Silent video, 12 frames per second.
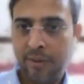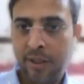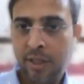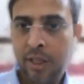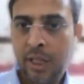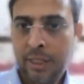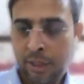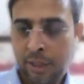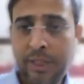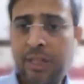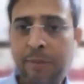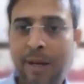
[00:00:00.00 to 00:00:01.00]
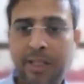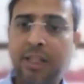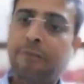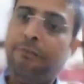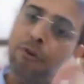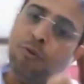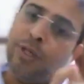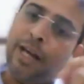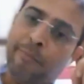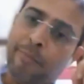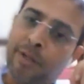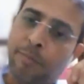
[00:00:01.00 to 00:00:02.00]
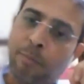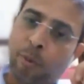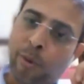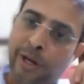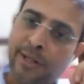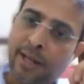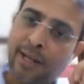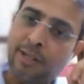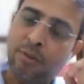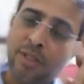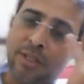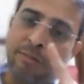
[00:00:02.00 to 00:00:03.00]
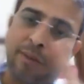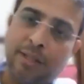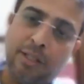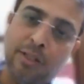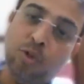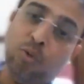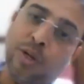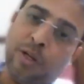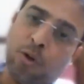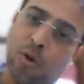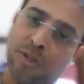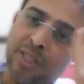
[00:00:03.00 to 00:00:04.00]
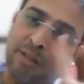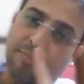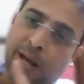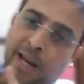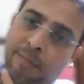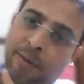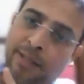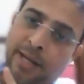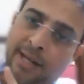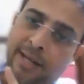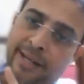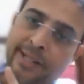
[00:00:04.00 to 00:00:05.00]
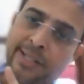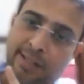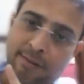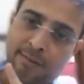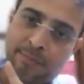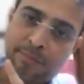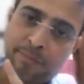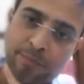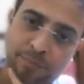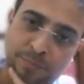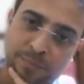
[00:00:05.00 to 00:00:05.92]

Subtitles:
Correct. Now just imagine if you would have been a poet and you just imagine you were crossing by that lady.